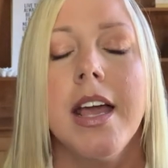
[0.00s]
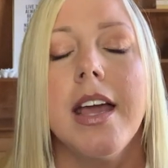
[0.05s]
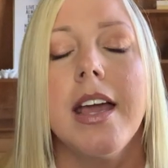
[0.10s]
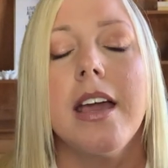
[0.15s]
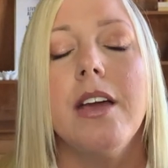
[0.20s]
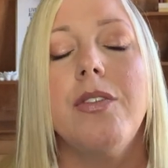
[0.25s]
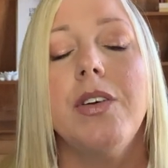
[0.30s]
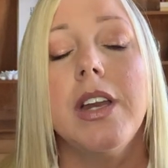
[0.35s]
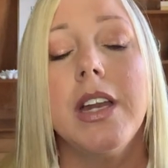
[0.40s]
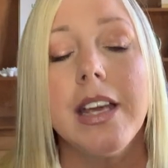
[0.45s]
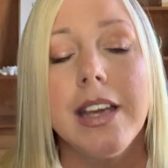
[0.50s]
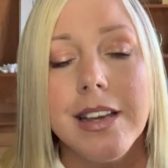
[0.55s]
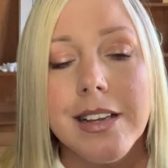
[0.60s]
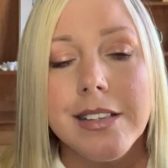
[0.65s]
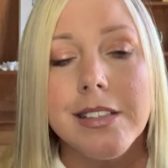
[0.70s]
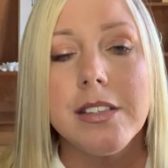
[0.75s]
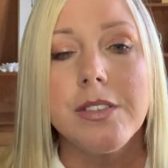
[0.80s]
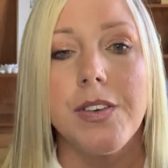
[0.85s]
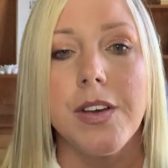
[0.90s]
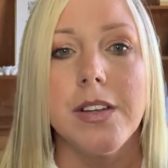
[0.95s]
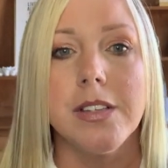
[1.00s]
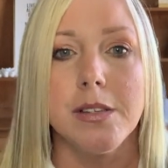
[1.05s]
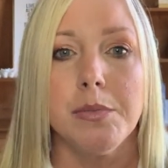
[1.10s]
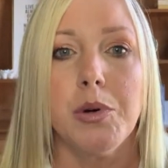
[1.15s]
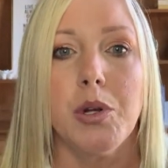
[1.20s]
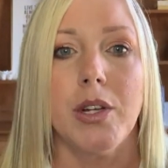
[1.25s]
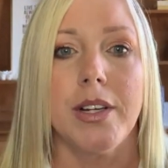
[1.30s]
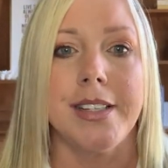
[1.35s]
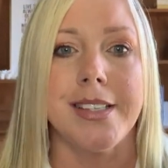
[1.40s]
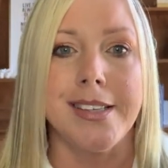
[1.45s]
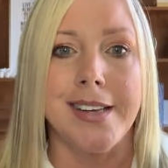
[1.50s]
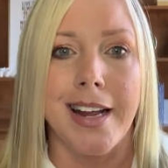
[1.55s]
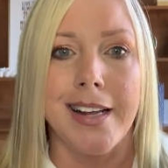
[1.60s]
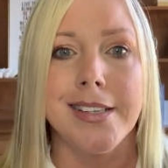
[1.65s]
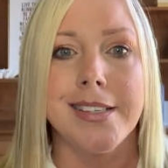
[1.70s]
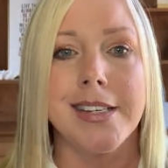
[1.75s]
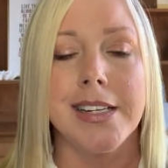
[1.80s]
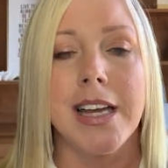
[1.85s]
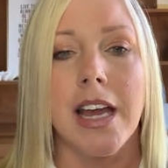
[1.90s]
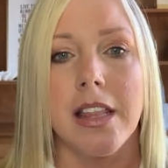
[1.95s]
If it is feasible, it's
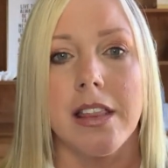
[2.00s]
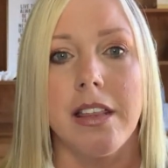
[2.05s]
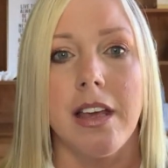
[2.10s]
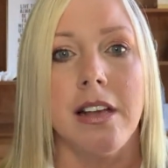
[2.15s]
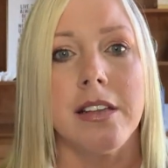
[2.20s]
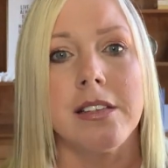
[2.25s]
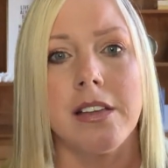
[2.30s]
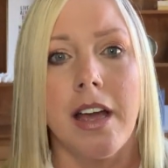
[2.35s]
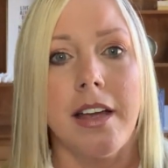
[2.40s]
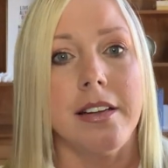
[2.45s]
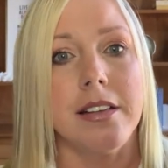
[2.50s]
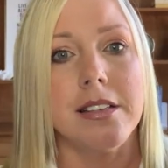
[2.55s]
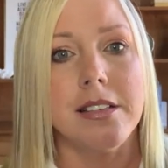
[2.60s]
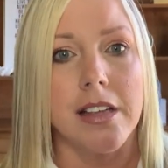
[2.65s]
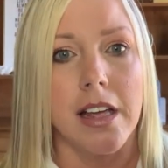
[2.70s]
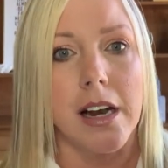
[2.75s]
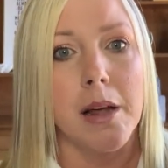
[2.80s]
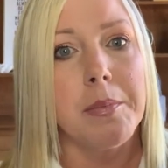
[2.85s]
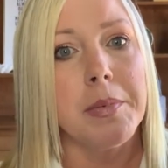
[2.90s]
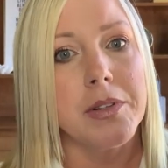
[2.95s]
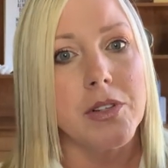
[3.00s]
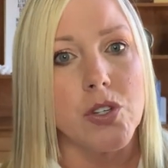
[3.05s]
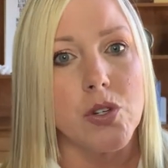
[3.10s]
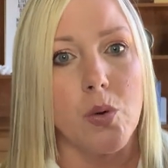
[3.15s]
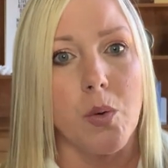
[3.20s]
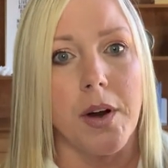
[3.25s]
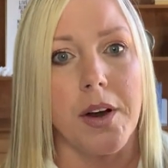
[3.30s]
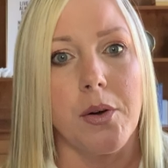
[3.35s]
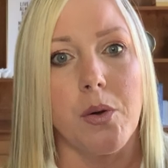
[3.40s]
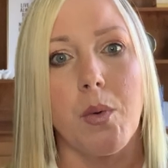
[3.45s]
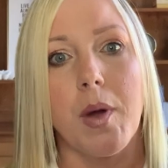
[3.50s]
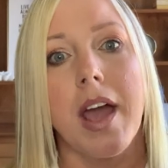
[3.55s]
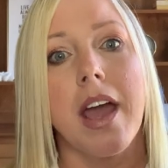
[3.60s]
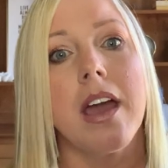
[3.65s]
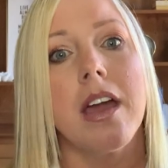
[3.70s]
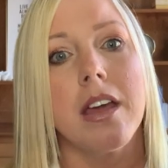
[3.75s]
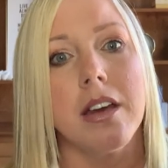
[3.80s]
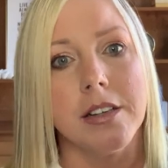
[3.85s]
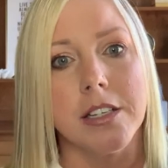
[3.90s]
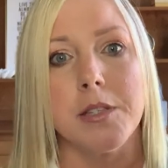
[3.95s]
nice to get things kind of set up and squared
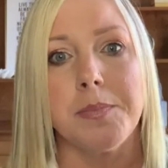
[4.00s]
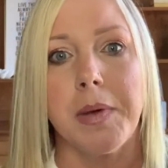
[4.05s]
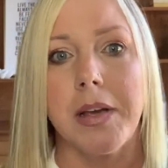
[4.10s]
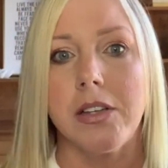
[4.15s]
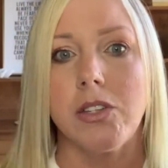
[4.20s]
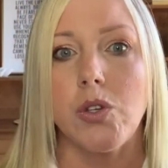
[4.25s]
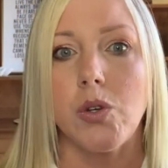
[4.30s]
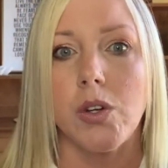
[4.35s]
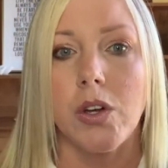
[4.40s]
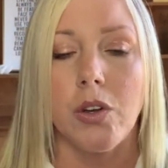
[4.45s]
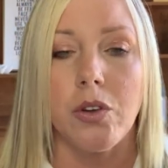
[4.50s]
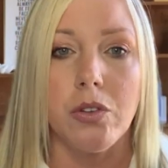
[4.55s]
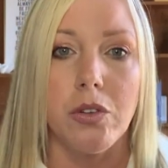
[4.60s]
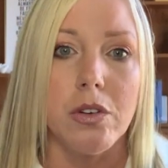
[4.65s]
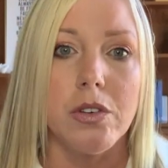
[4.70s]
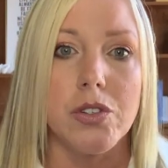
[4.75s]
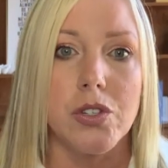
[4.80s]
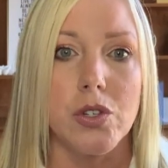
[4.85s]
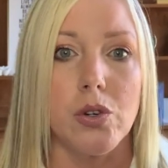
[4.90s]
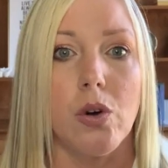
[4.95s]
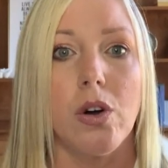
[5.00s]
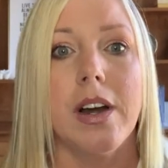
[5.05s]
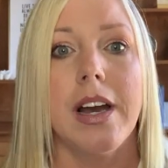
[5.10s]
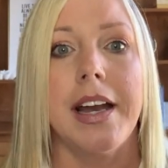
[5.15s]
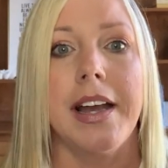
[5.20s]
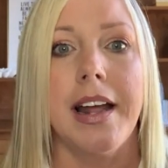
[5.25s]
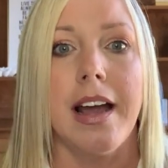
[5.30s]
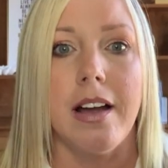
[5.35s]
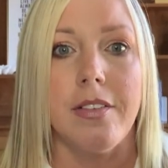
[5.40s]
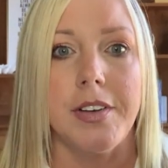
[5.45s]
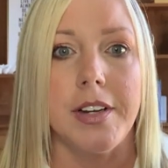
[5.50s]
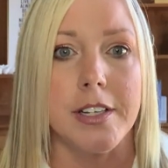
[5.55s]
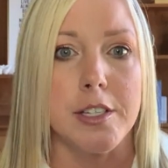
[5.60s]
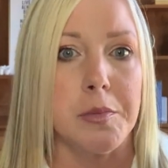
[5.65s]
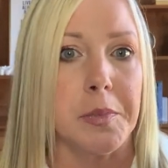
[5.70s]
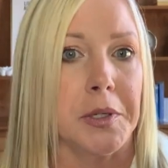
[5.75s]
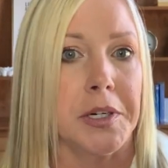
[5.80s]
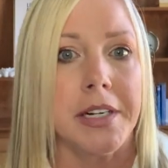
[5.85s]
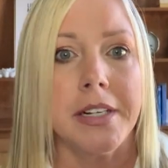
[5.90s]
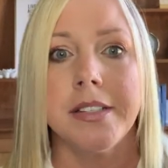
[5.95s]
away in a space you can close the door and have an
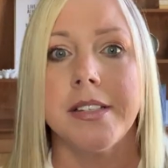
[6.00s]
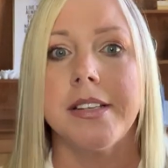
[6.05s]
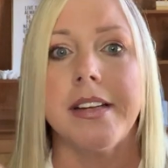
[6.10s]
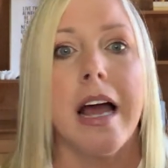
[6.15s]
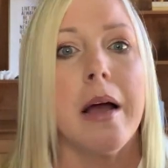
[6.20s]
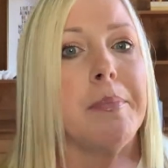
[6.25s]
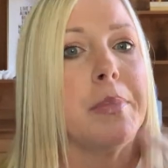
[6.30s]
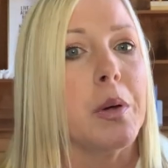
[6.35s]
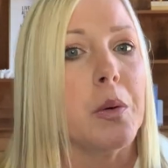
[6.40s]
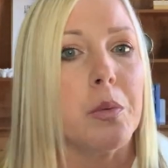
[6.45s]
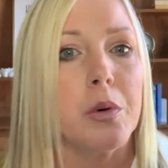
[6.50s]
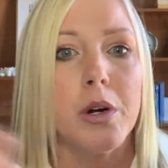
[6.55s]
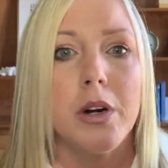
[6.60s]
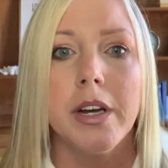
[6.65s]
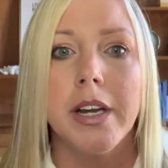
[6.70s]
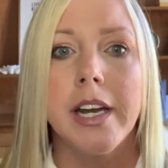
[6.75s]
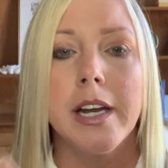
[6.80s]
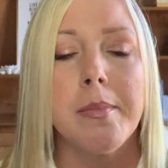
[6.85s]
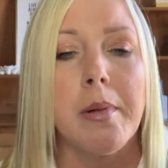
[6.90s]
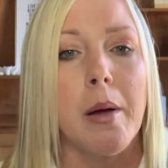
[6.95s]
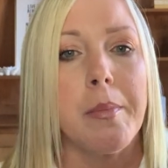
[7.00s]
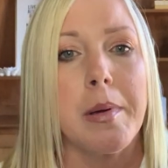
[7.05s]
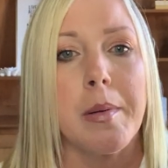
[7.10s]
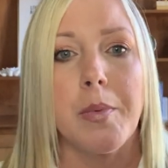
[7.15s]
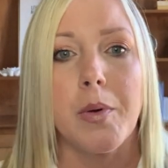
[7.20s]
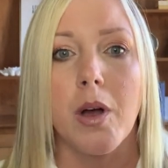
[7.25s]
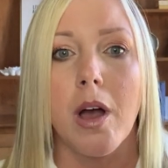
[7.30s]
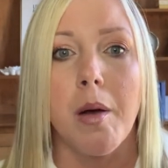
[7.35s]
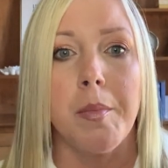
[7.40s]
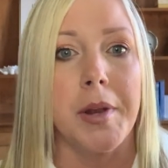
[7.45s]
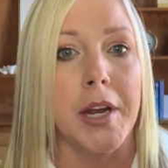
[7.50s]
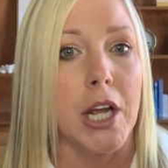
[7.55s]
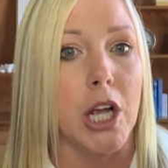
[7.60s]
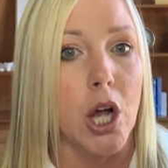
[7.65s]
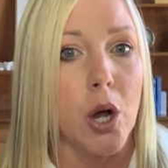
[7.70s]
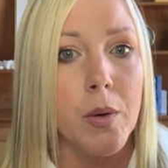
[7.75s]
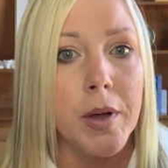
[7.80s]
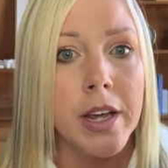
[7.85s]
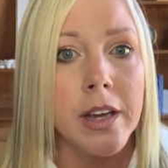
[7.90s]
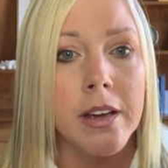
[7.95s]
experience and not be worried about people coming and
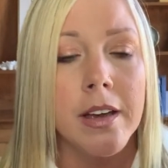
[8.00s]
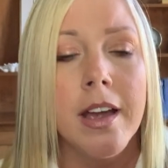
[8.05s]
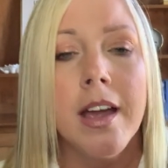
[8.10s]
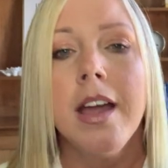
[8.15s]
going,